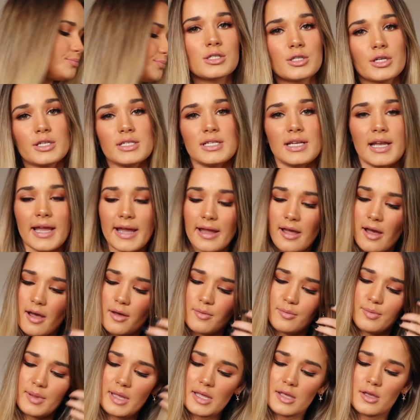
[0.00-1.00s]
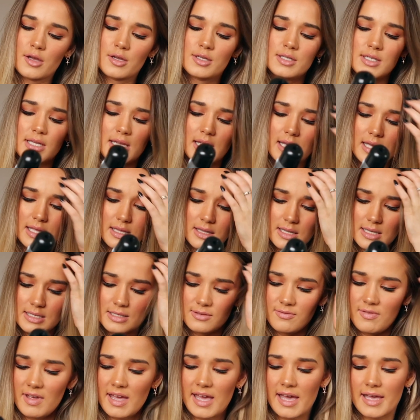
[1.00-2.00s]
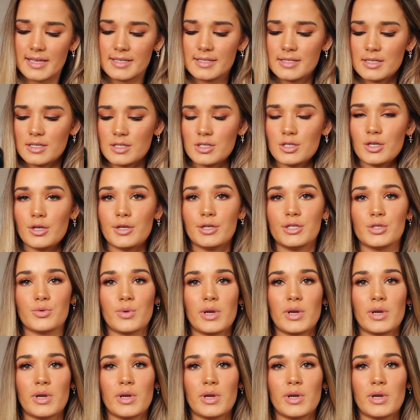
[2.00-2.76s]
So today I'll be using this VS Sassoon